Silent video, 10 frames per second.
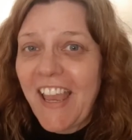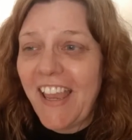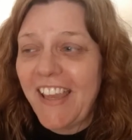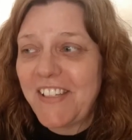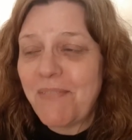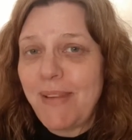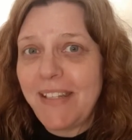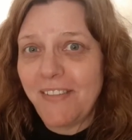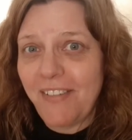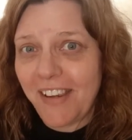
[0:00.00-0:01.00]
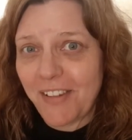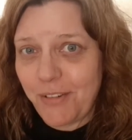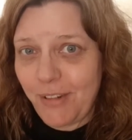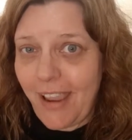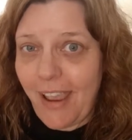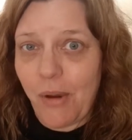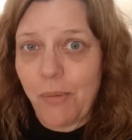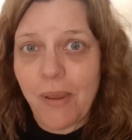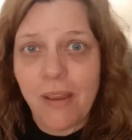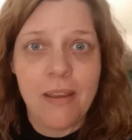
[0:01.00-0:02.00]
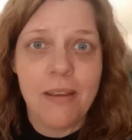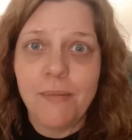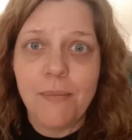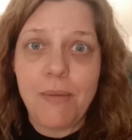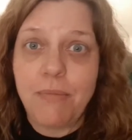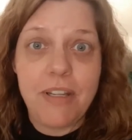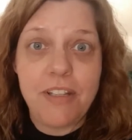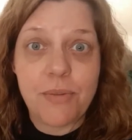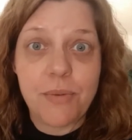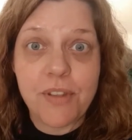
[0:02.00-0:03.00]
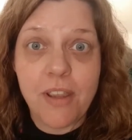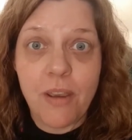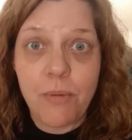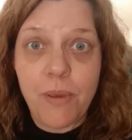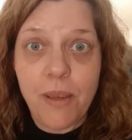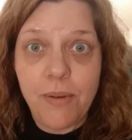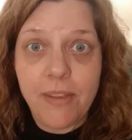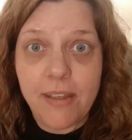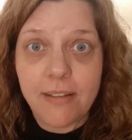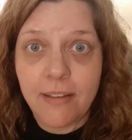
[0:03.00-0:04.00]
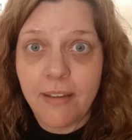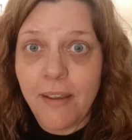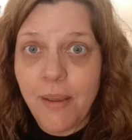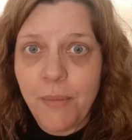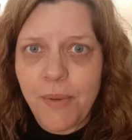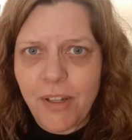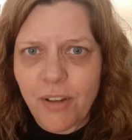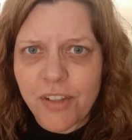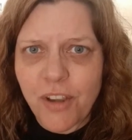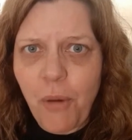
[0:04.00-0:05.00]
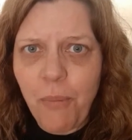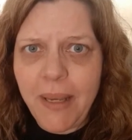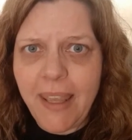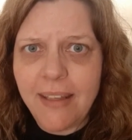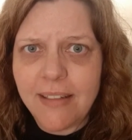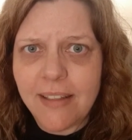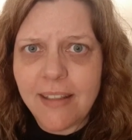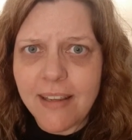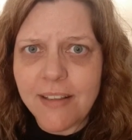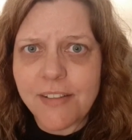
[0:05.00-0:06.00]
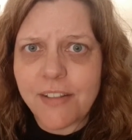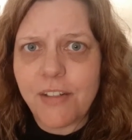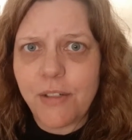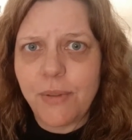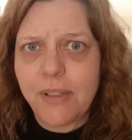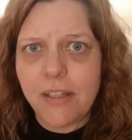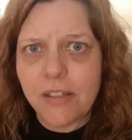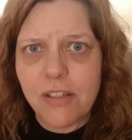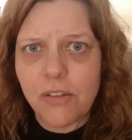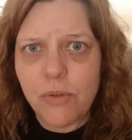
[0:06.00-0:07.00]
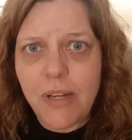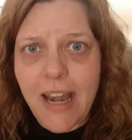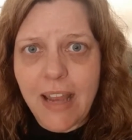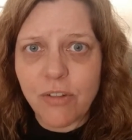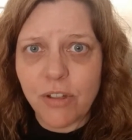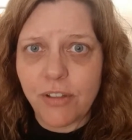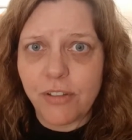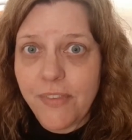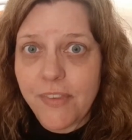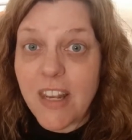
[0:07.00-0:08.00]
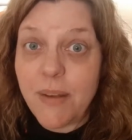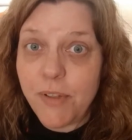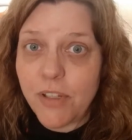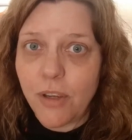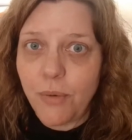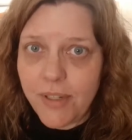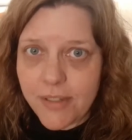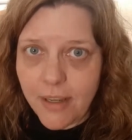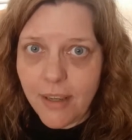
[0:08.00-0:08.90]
and a bit of extra help. My brain just wasn't coping with it. There's lots of complicated things to do with it, so it's all electrical. So let me show you what it's like